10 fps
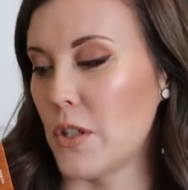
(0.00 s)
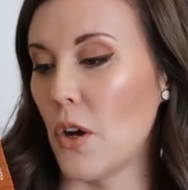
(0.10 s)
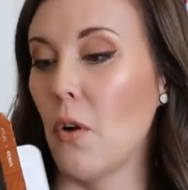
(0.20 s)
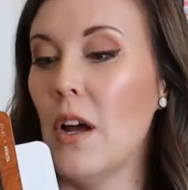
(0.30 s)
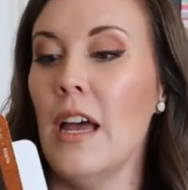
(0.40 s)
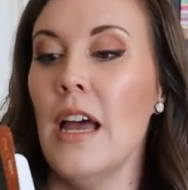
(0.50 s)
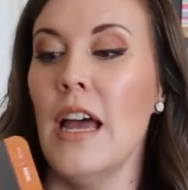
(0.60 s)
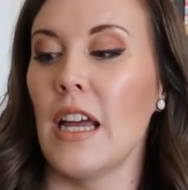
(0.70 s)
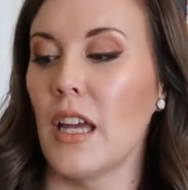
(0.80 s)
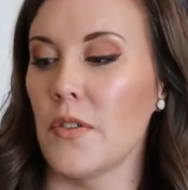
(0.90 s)
So
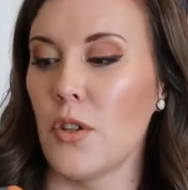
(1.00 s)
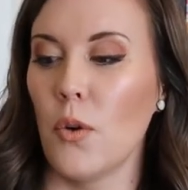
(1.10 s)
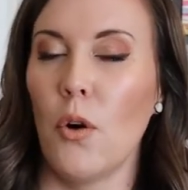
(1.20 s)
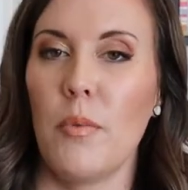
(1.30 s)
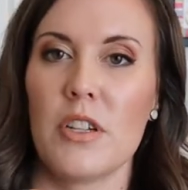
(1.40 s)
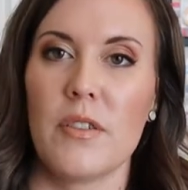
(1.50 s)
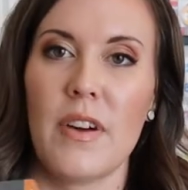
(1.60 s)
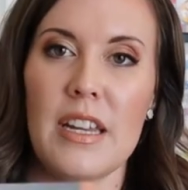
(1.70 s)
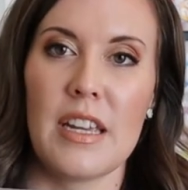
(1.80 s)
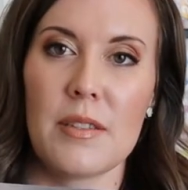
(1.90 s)
it gives you a whole bunch of
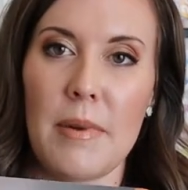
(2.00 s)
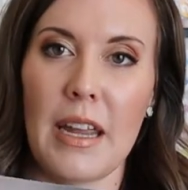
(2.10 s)
ideas